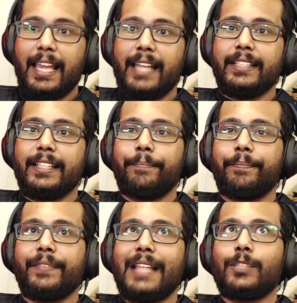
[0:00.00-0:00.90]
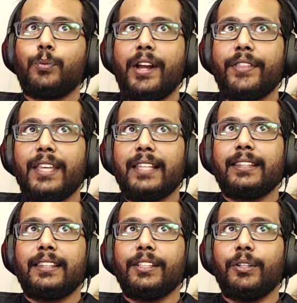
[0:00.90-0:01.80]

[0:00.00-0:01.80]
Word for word: And that's where I think the